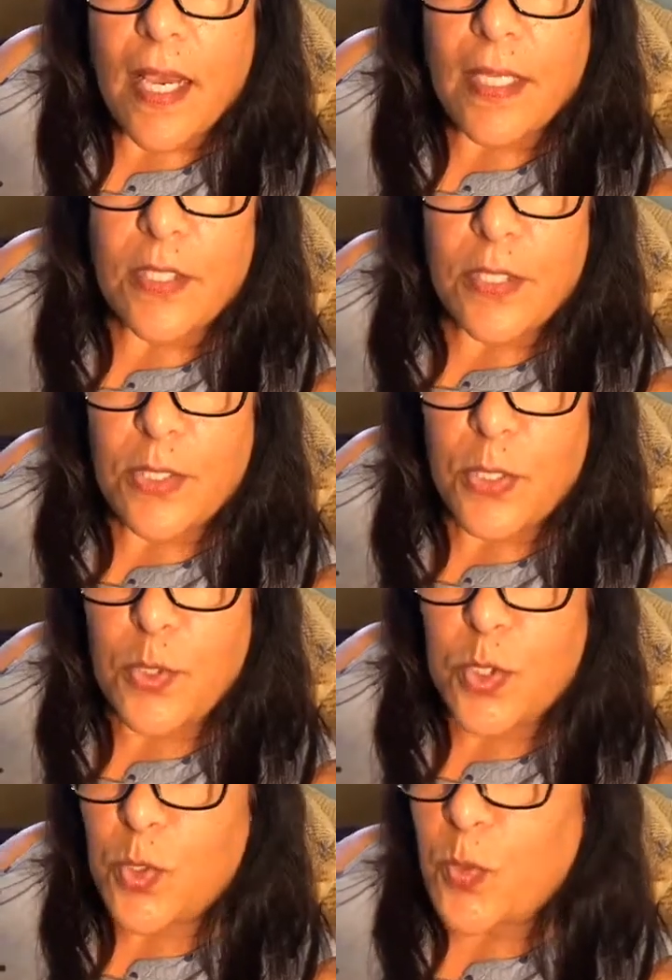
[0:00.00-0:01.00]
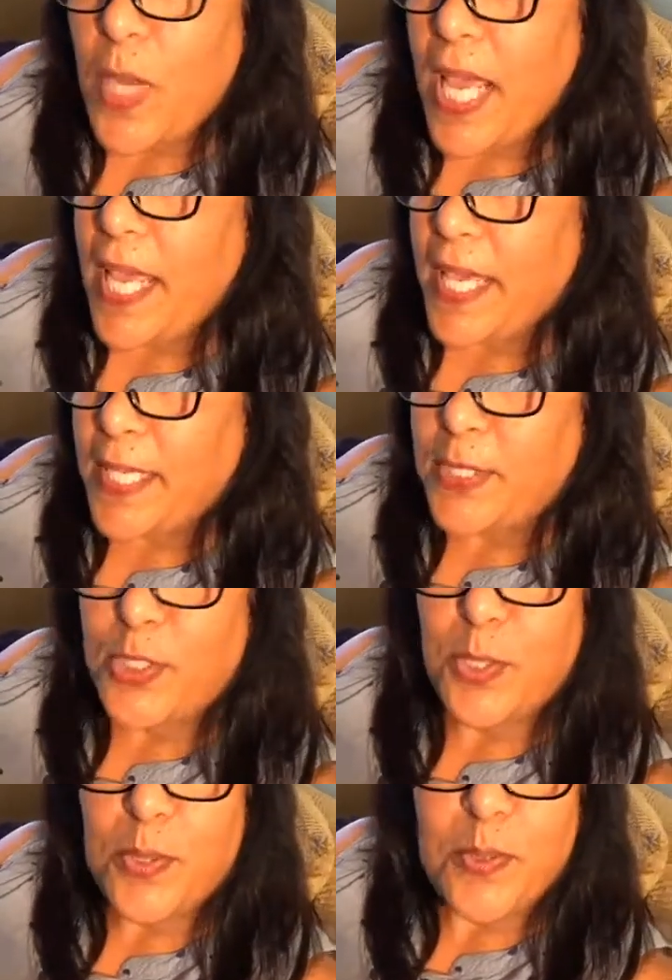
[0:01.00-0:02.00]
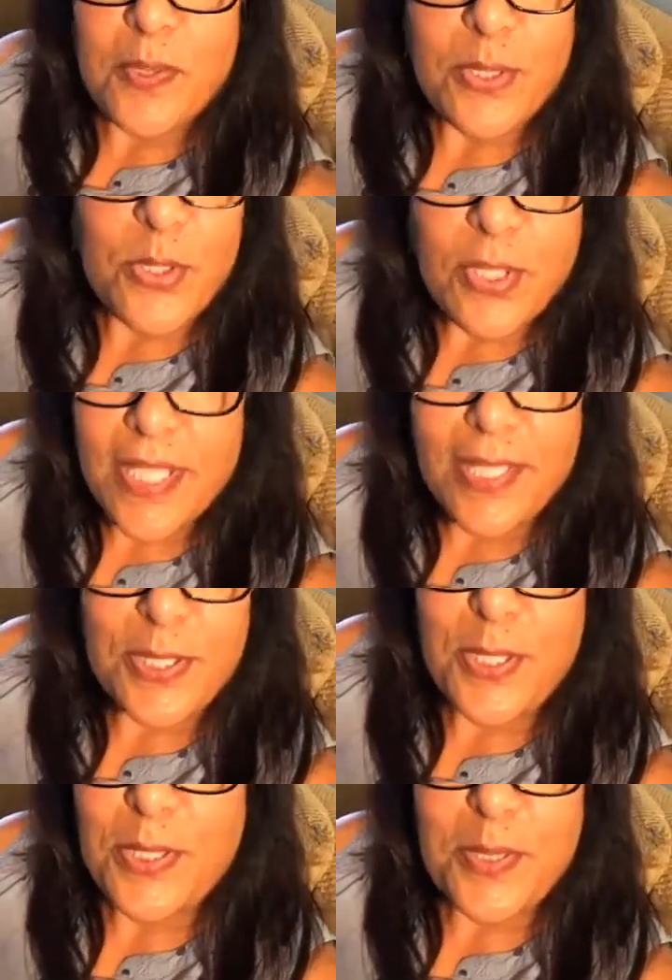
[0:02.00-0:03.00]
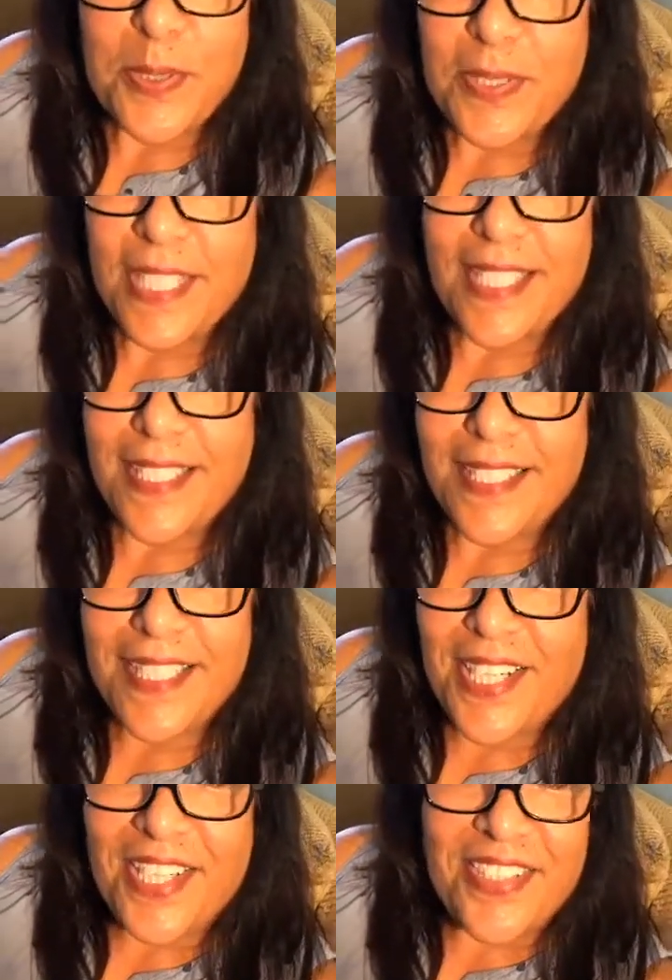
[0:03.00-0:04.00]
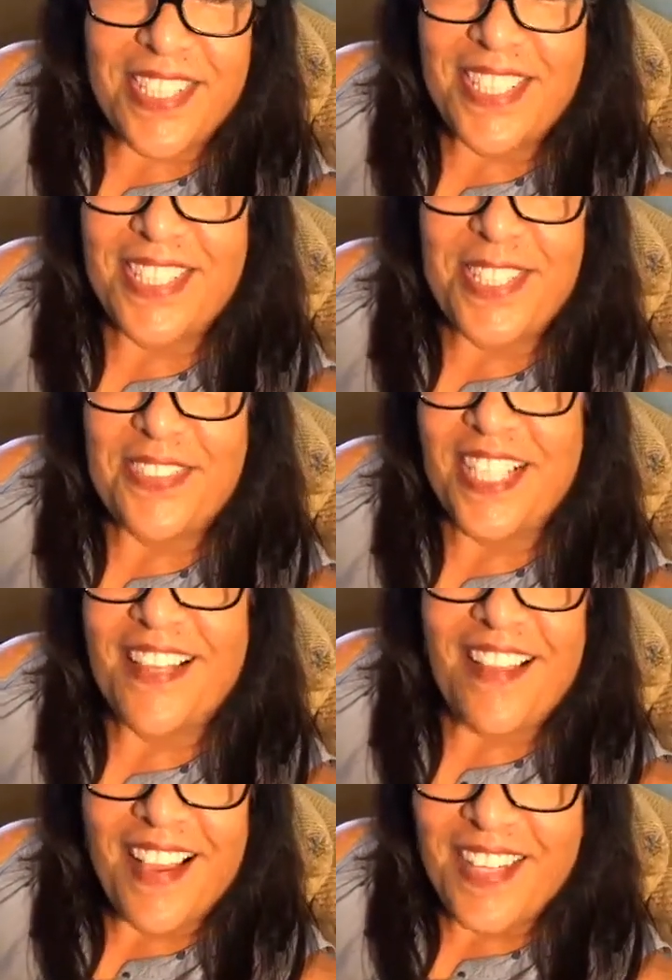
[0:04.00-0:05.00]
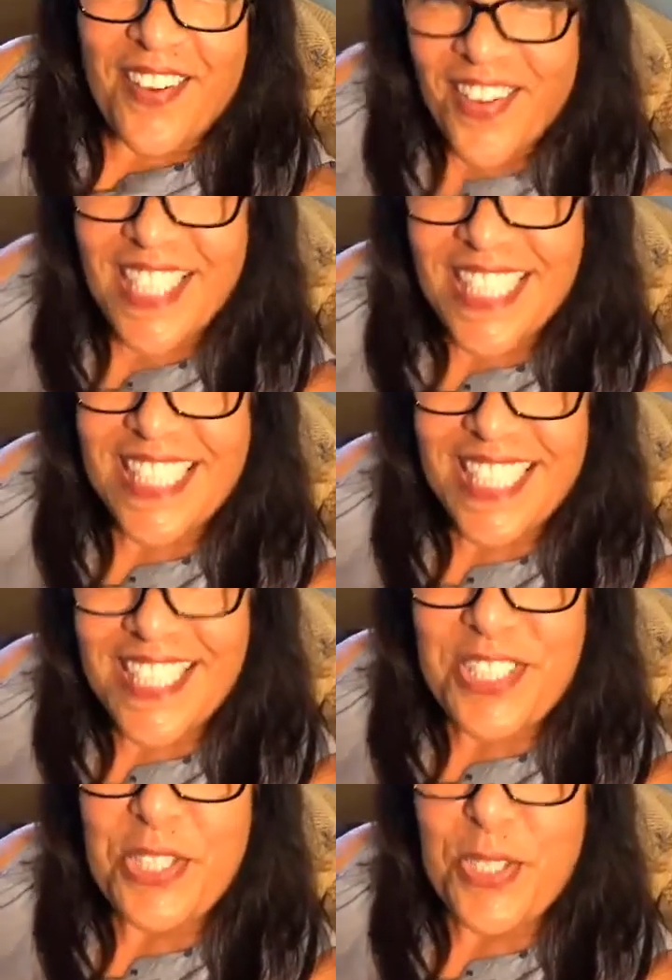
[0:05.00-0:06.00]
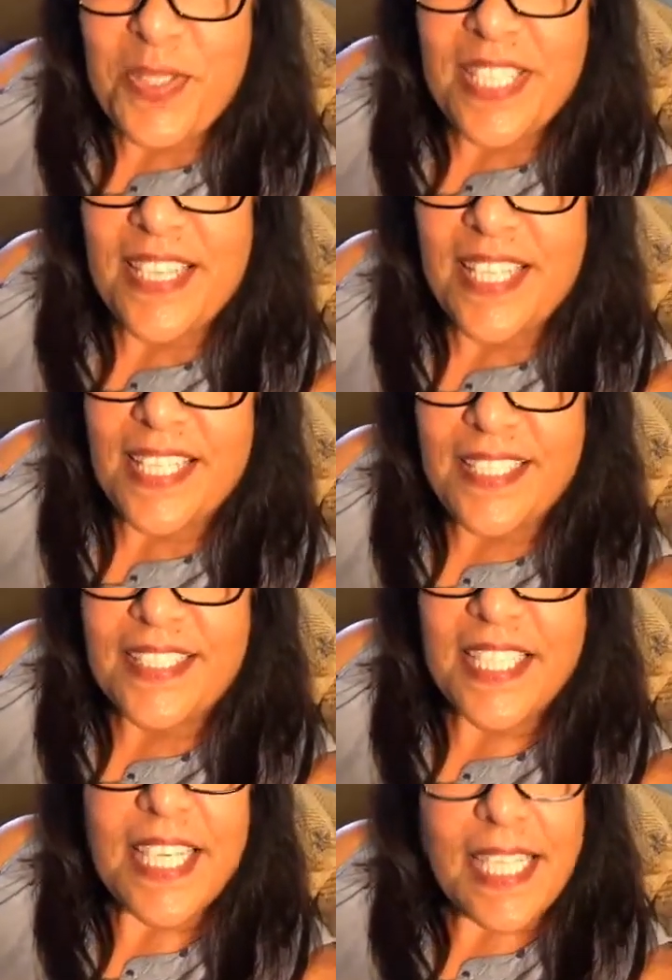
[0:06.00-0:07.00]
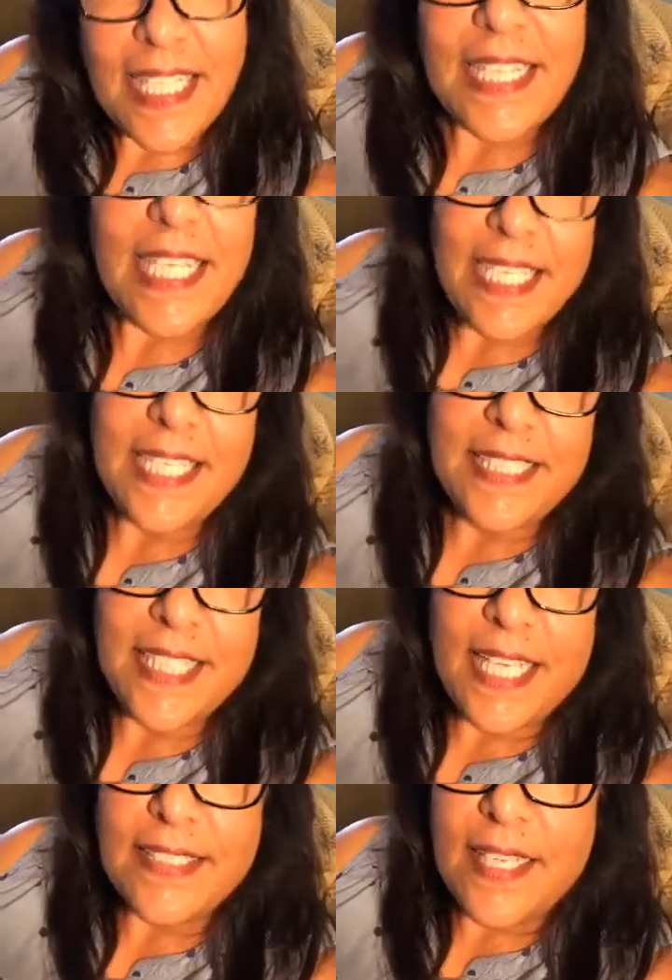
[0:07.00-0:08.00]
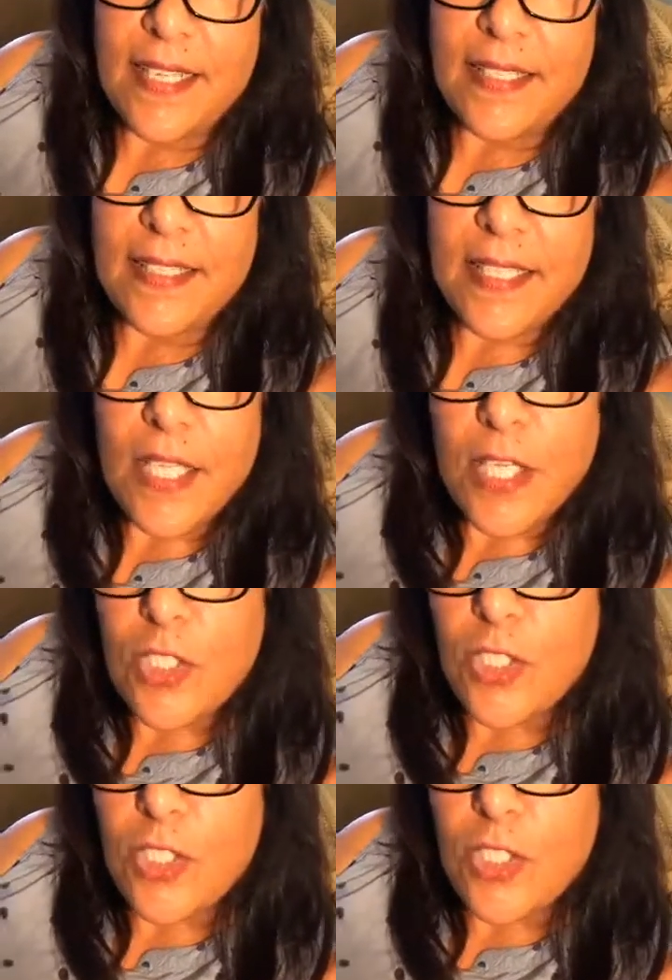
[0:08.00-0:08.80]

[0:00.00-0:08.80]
to sway, to trigger, to encourage, to incline all these kids to do the things that they need to get done.